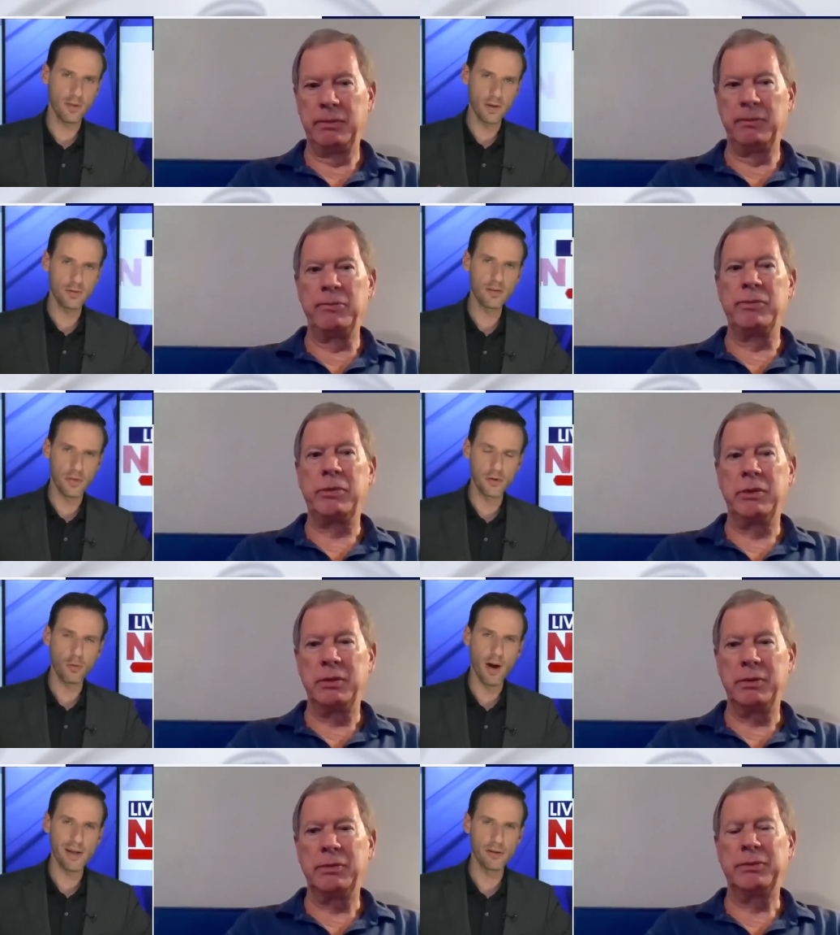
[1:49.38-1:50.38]
Speaker 1: this as the
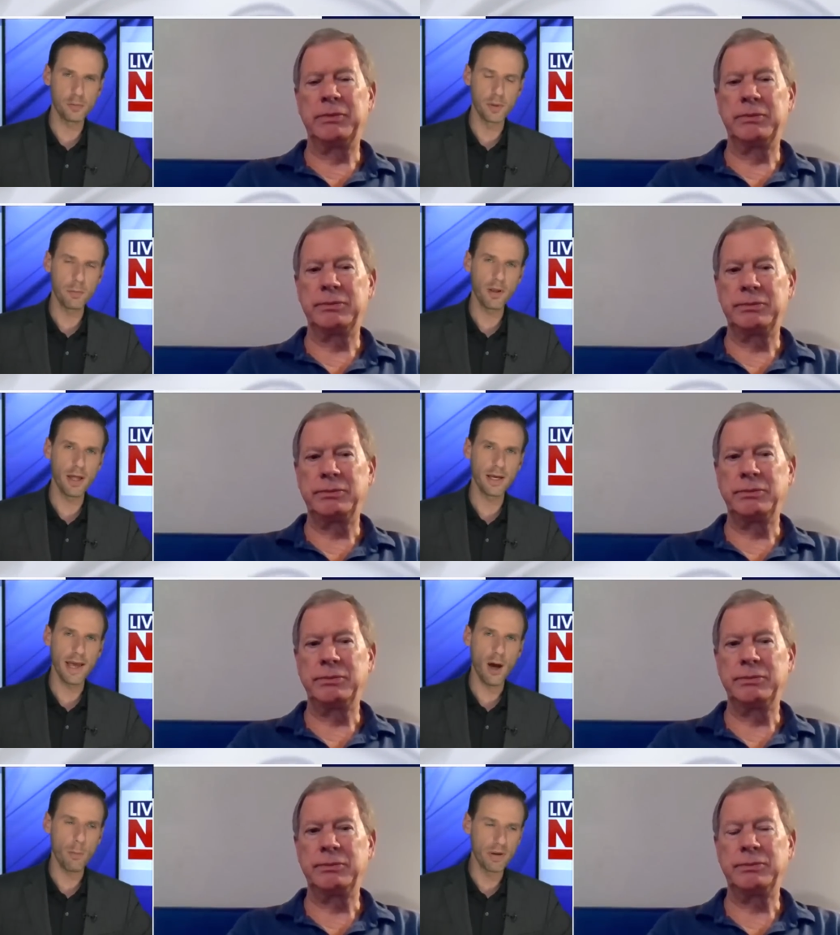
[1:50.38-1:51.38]
trial has been playing
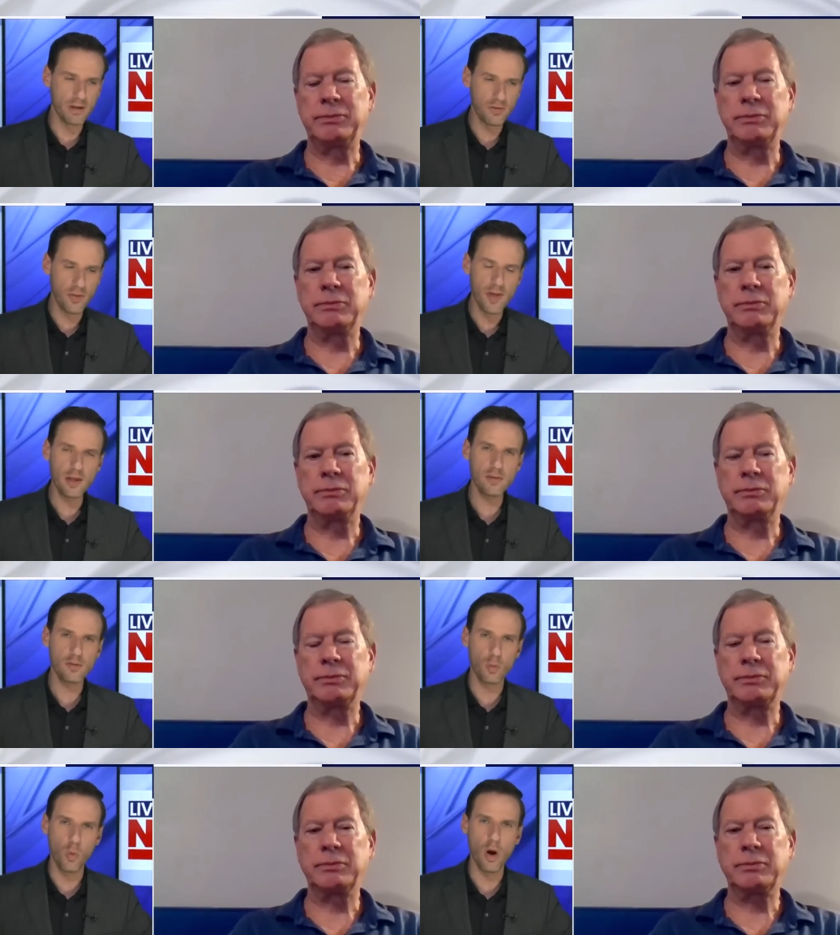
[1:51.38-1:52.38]
out, but is
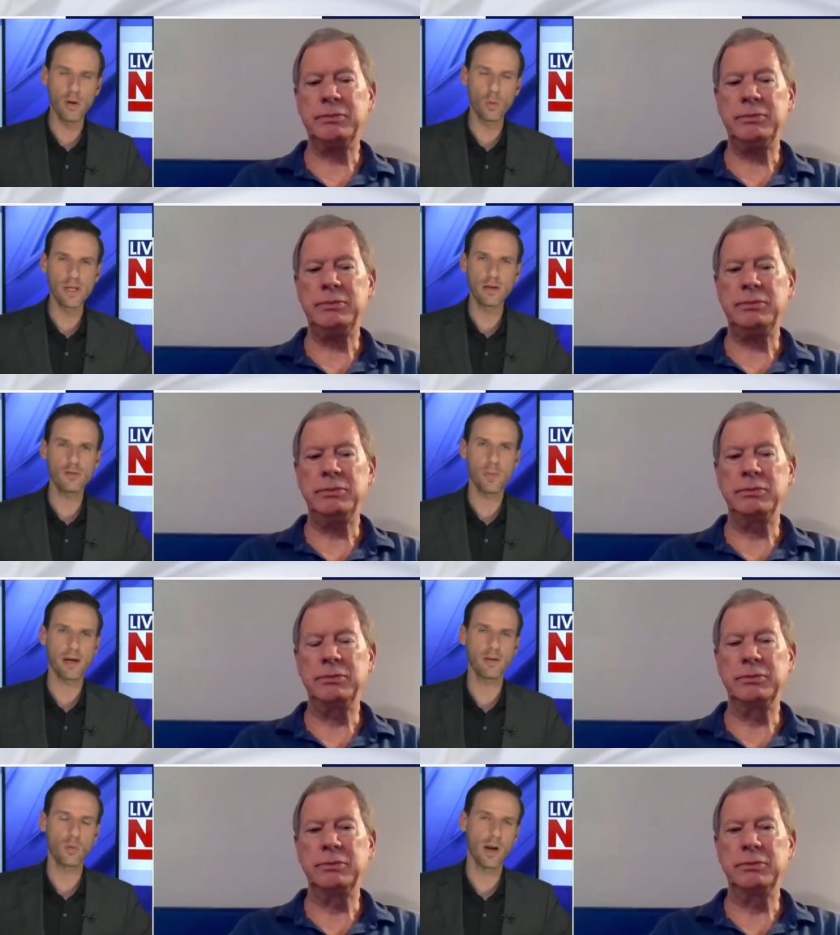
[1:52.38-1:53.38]
this what we
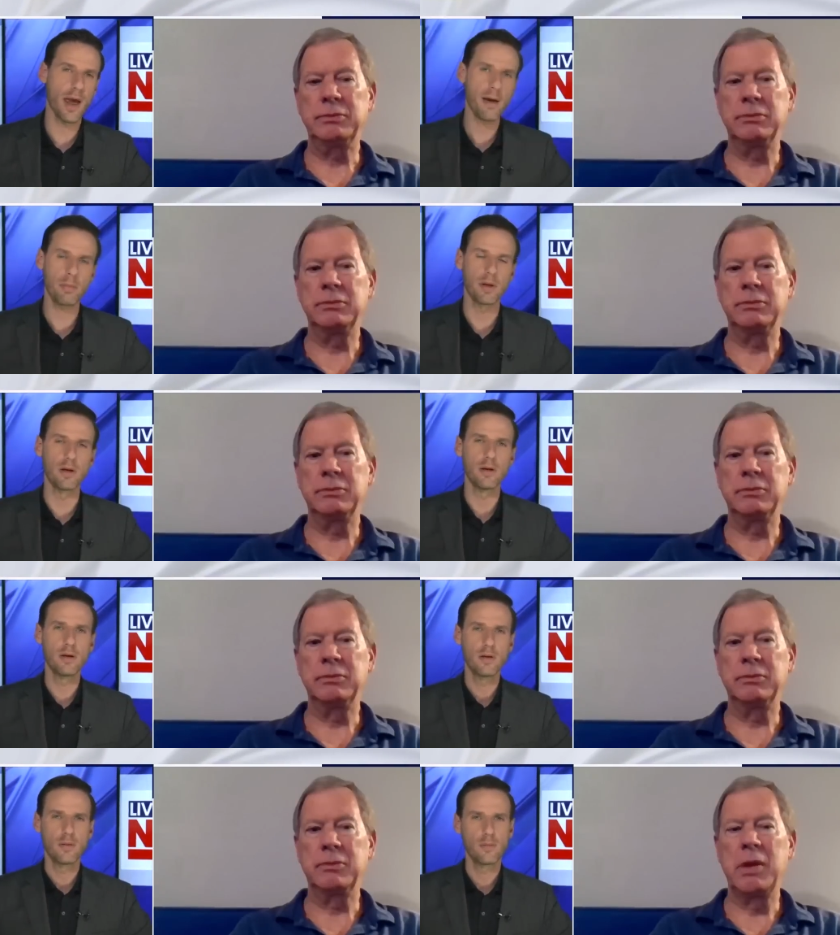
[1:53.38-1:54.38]
expected would happen?
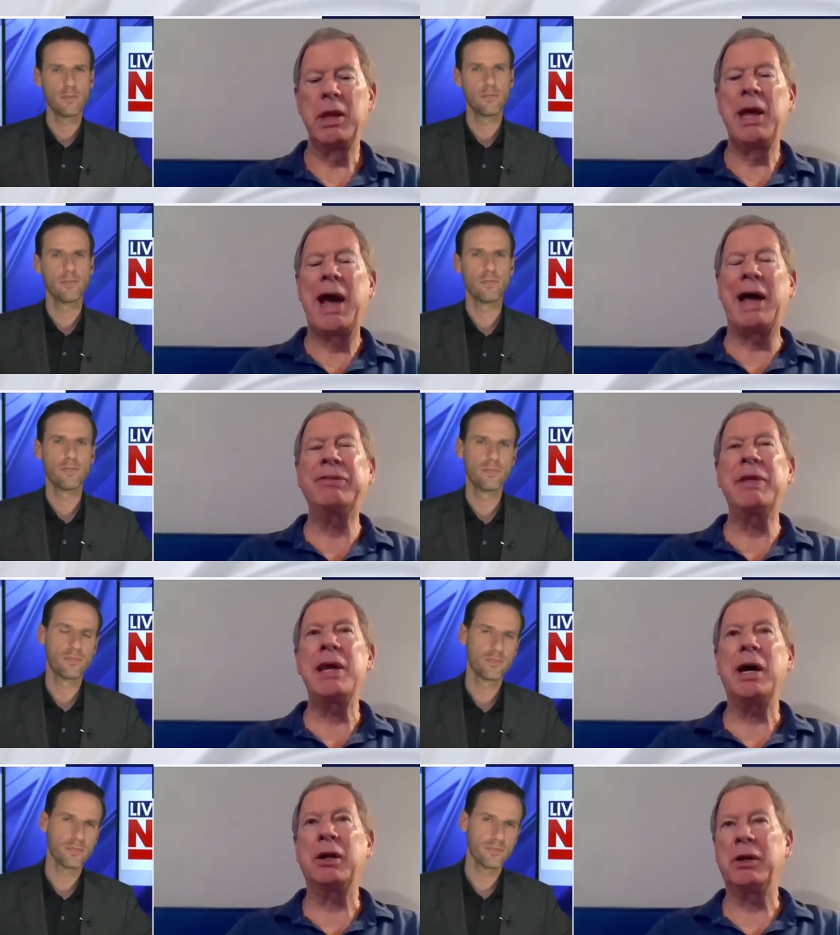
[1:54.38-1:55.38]
I
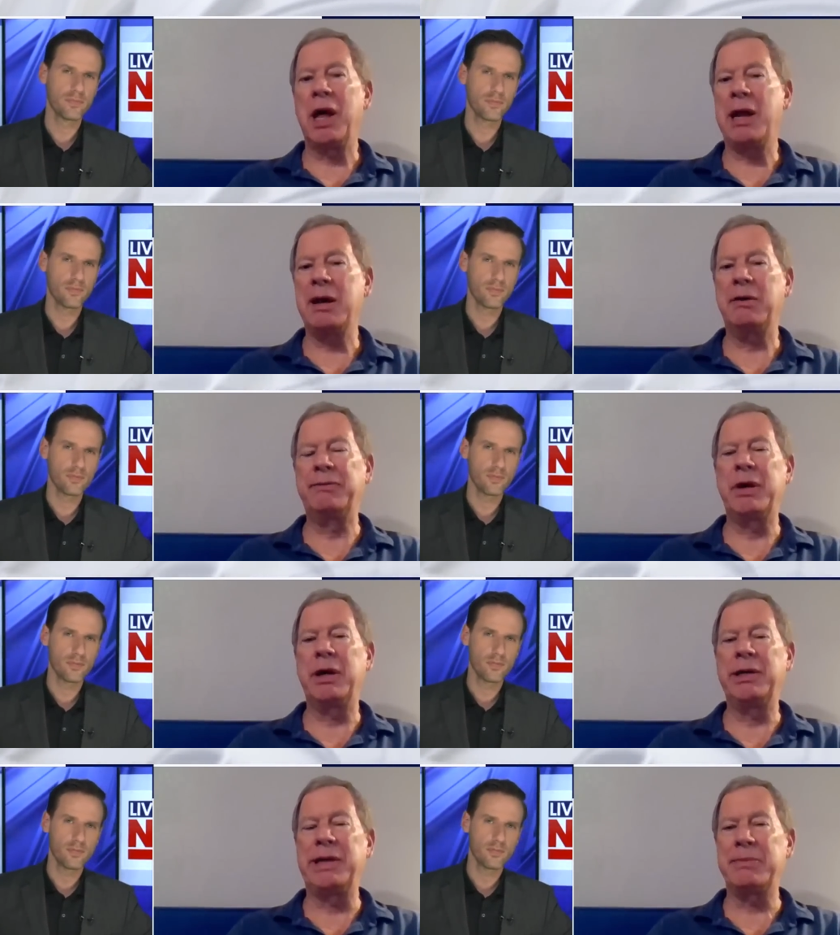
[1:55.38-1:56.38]
Speaker 2: think a lot
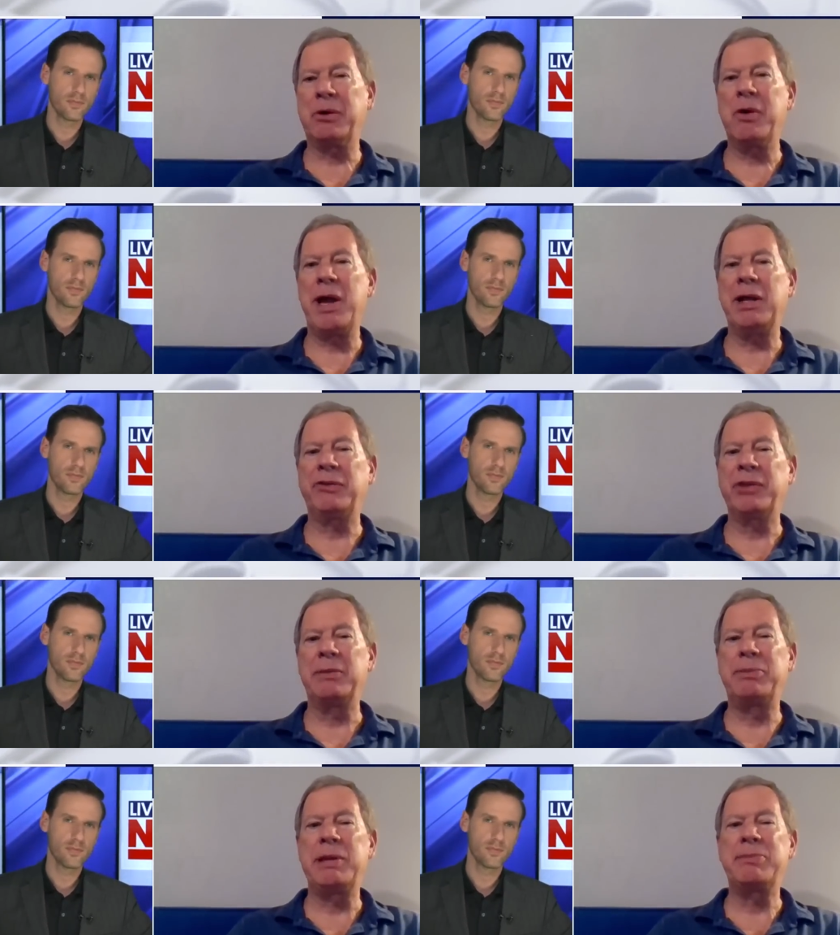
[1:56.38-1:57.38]
of Democrats
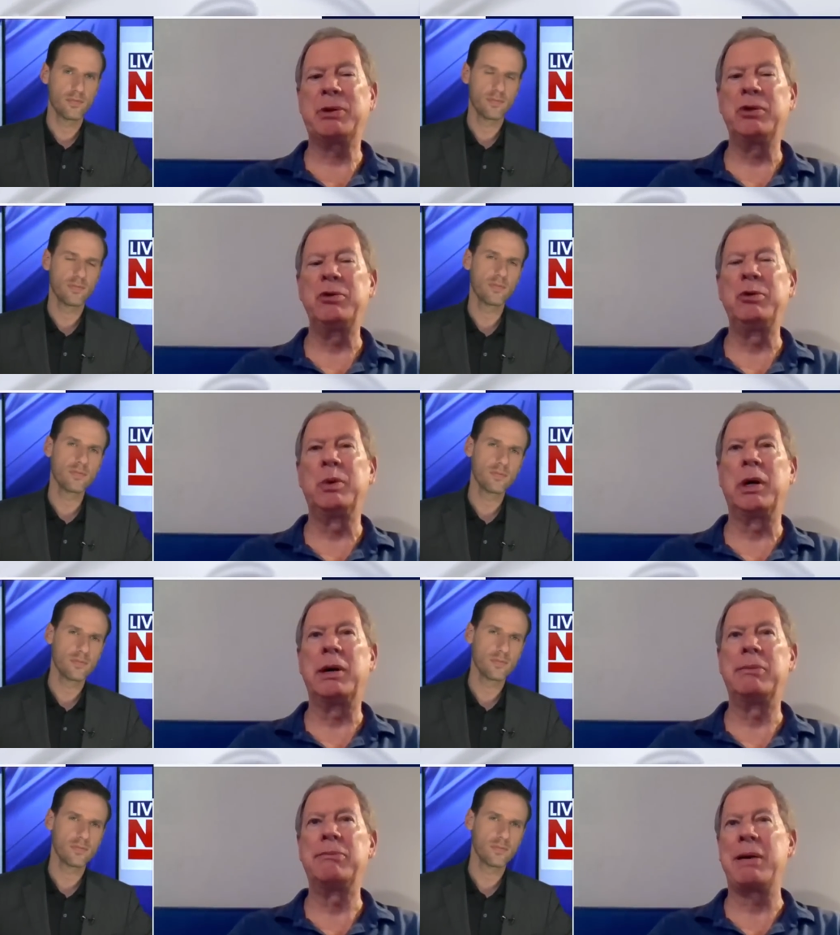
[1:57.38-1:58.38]
and people who
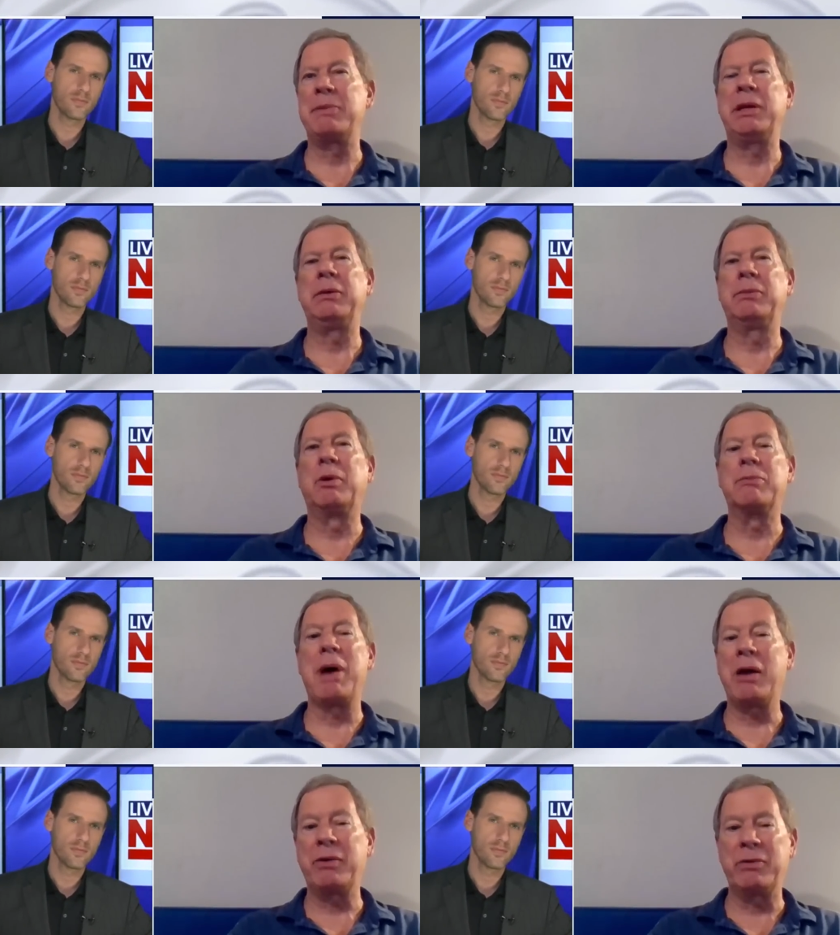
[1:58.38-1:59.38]
might be more
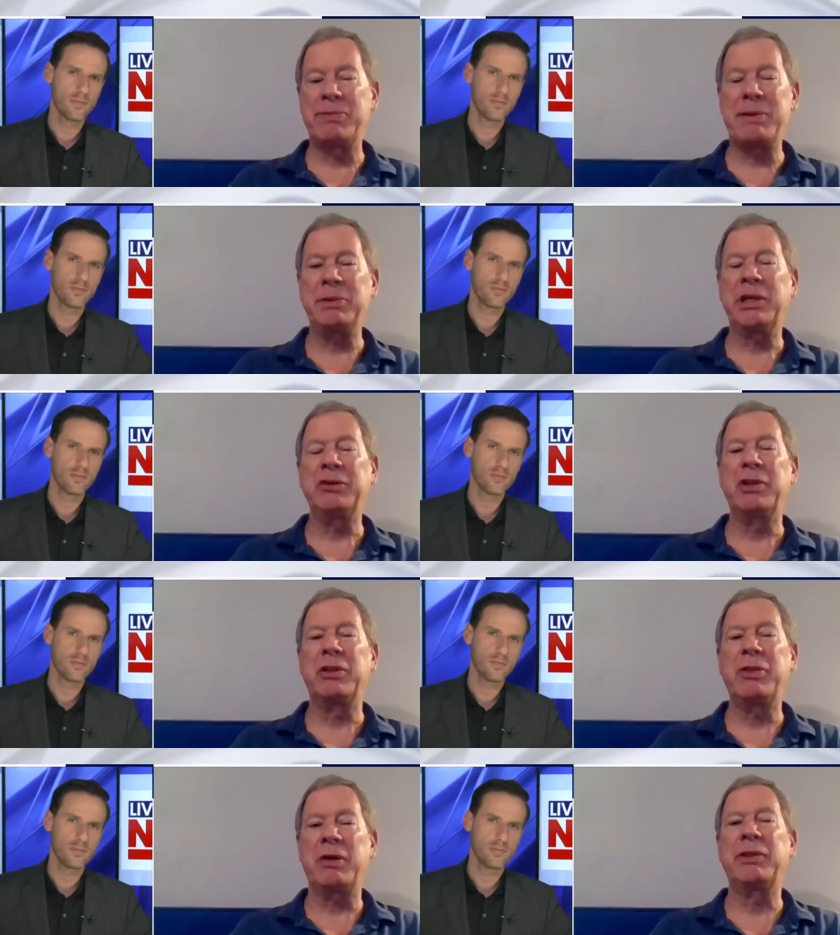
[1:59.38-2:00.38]
moderate Republicans
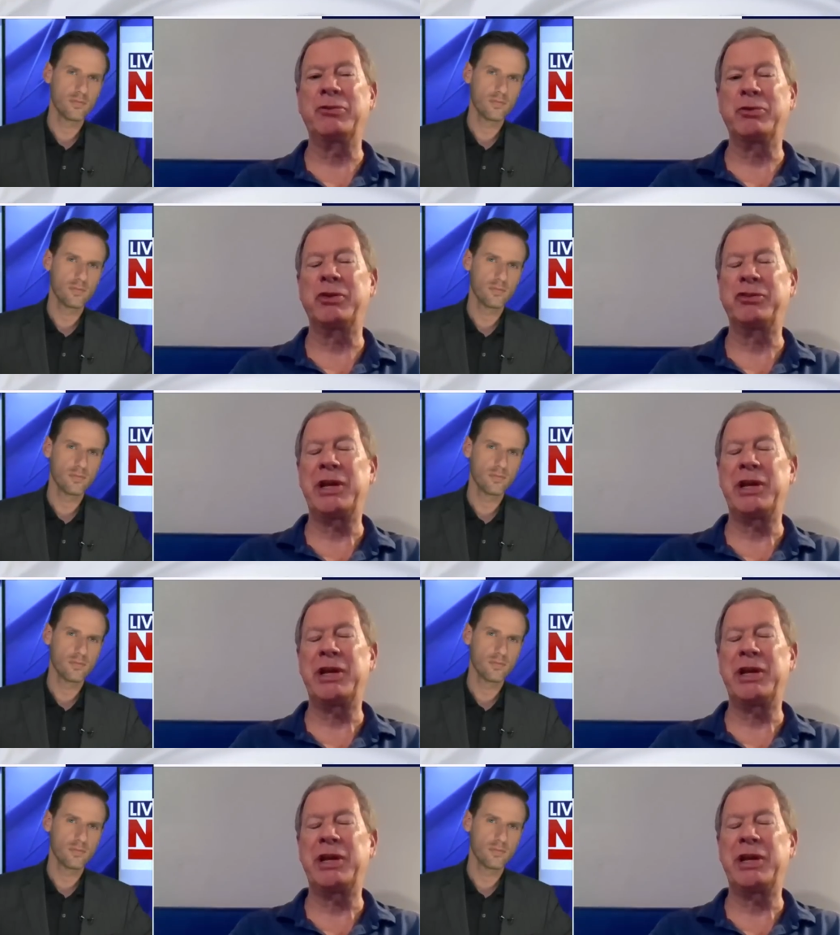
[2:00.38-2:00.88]
and thought this was a